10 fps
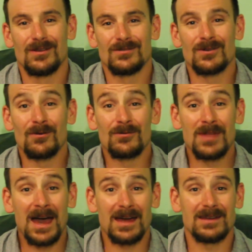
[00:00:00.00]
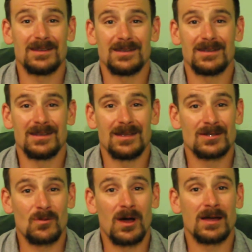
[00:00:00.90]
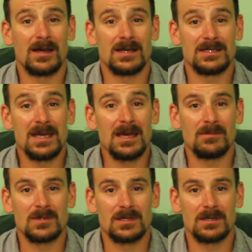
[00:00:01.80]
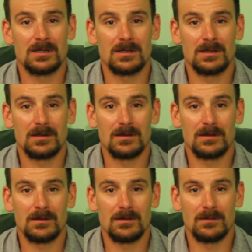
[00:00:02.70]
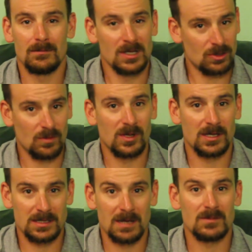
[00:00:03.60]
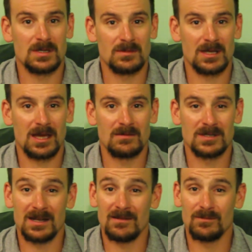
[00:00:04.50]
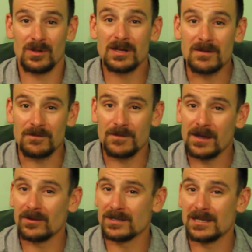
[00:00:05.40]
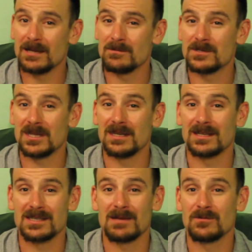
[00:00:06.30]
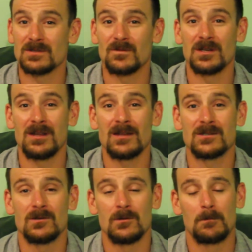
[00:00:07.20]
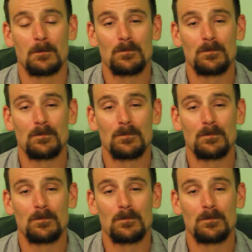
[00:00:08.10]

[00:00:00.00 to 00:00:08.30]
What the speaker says: So that is why I miserably attempt sometimes, and have plenty of failed attempts and examples of what not to do,